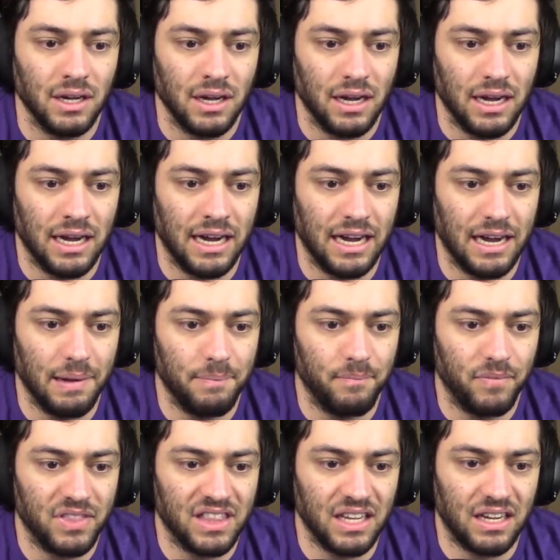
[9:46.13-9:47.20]

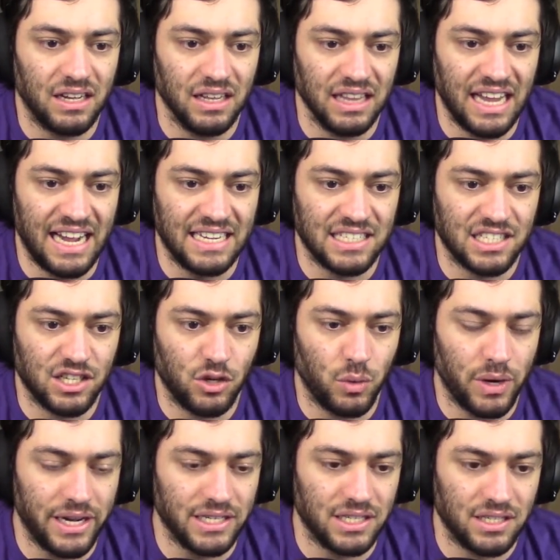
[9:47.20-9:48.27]
The class
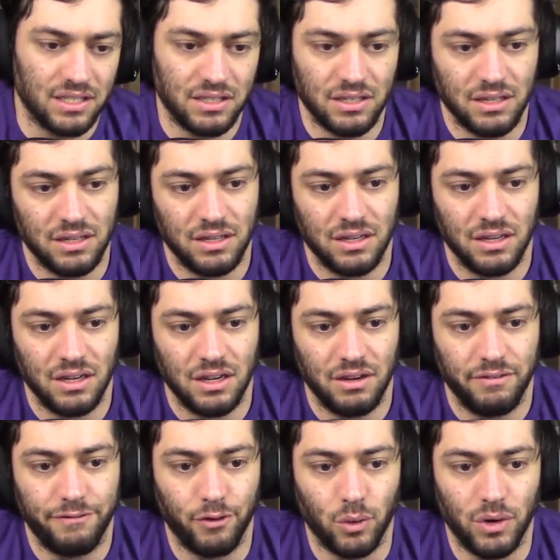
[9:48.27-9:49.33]
quest
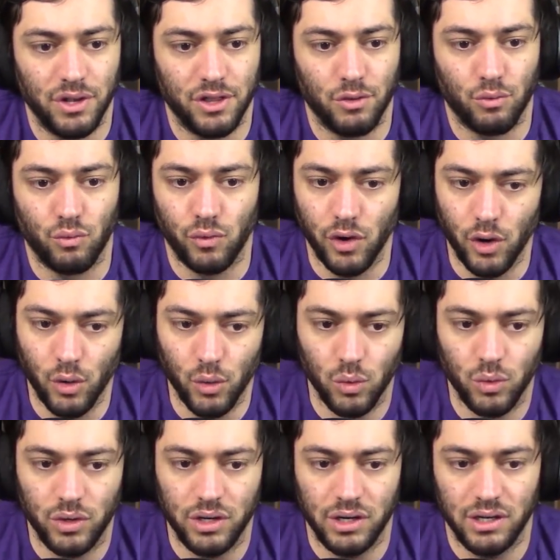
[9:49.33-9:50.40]
for the
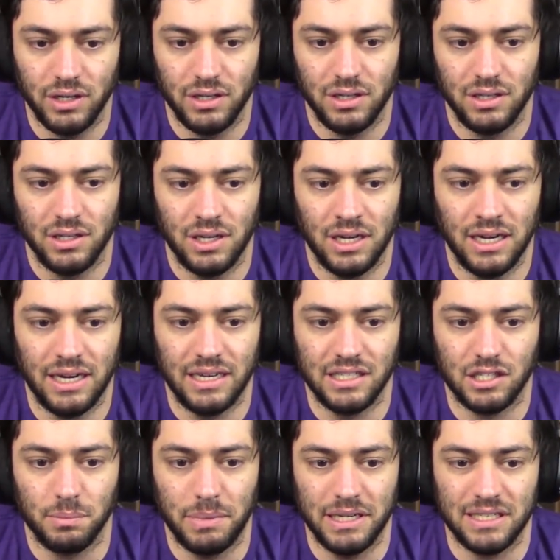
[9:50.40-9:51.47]
rogue
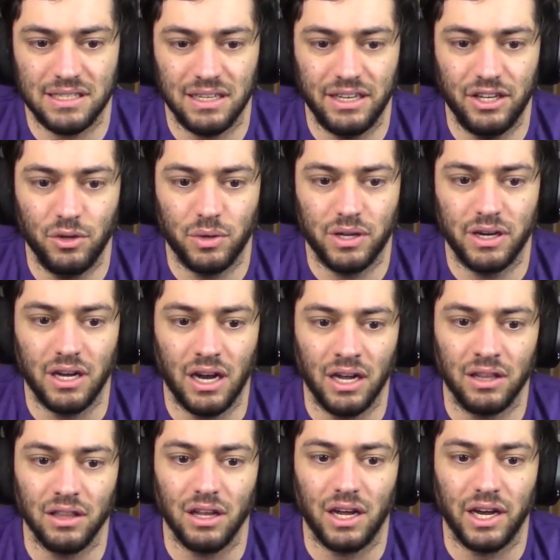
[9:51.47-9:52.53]
So basically, you can
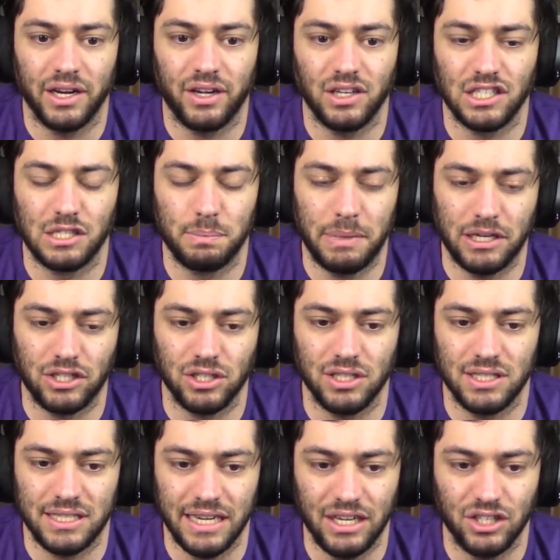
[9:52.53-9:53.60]
unlock your
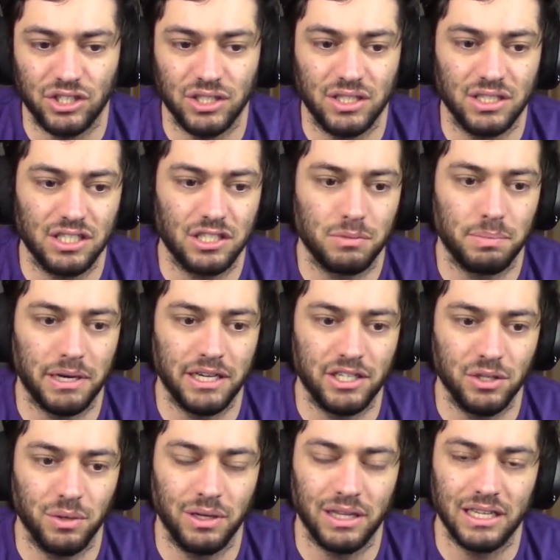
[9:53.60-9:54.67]
specializations by
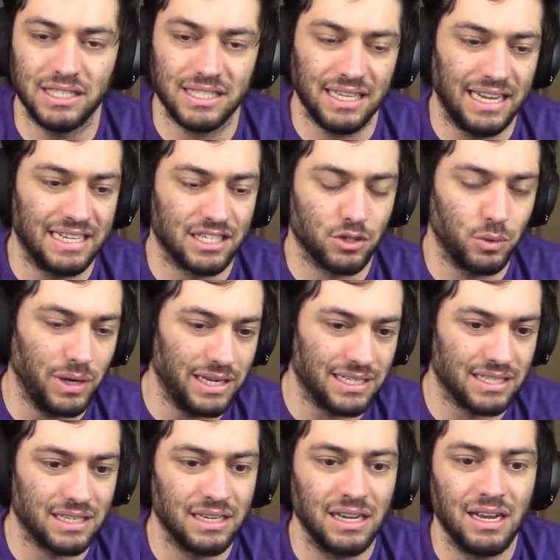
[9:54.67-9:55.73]
doing these class
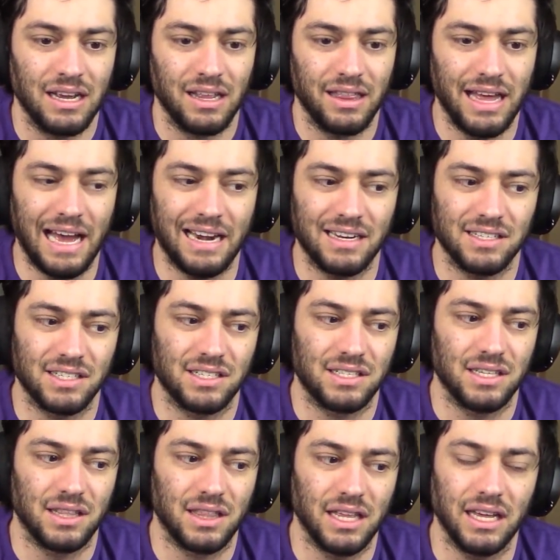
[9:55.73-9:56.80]
quests. That is
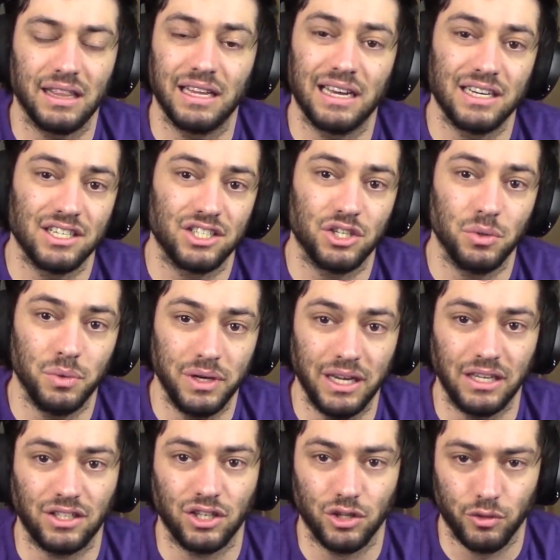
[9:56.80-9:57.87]
the thing that is
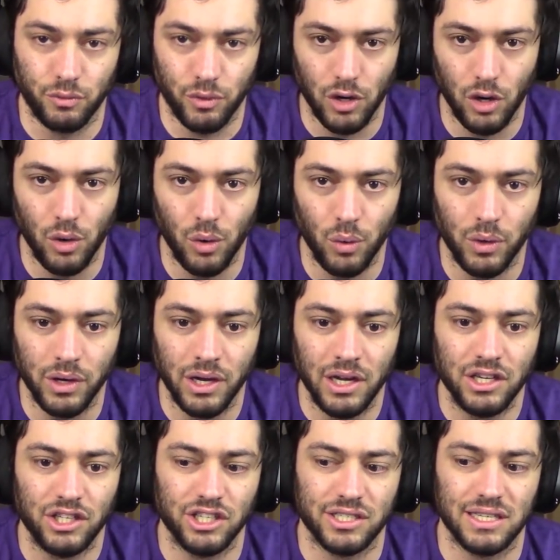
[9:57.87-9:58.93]
unique to the rogue,
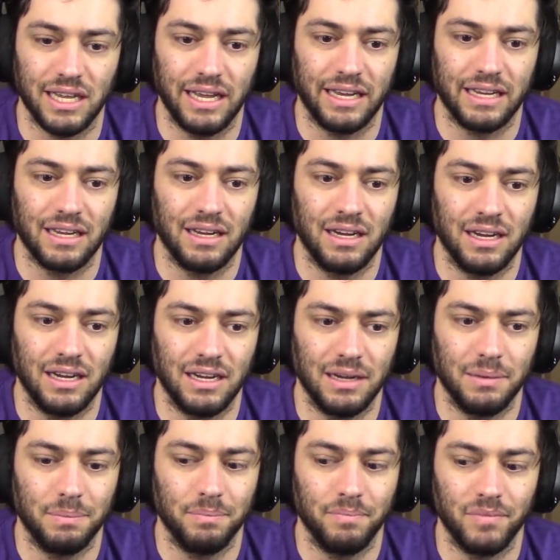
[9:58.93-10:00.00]
just like
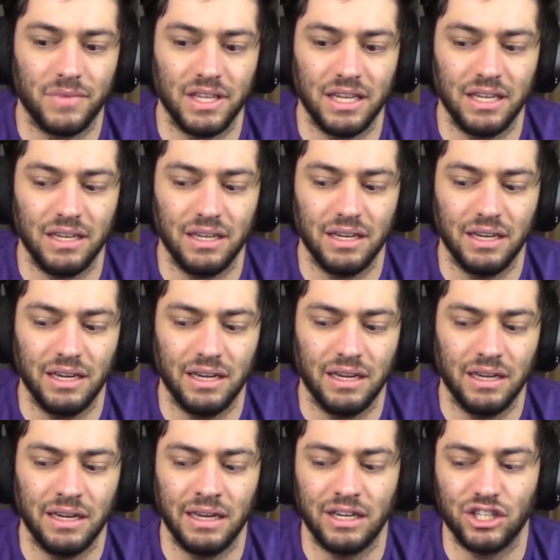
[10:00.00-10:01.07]
the
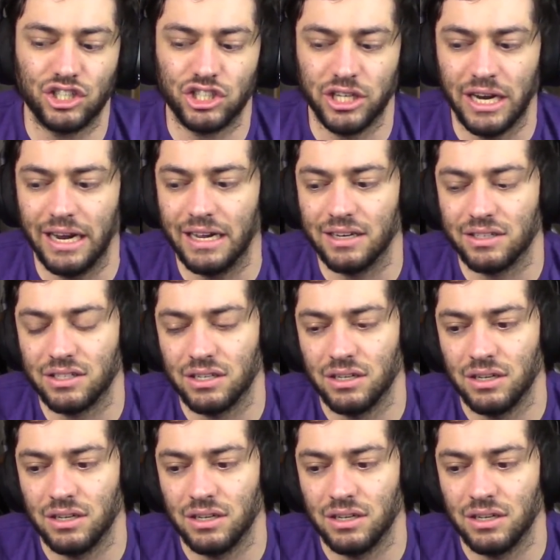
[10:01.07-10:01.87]
enchant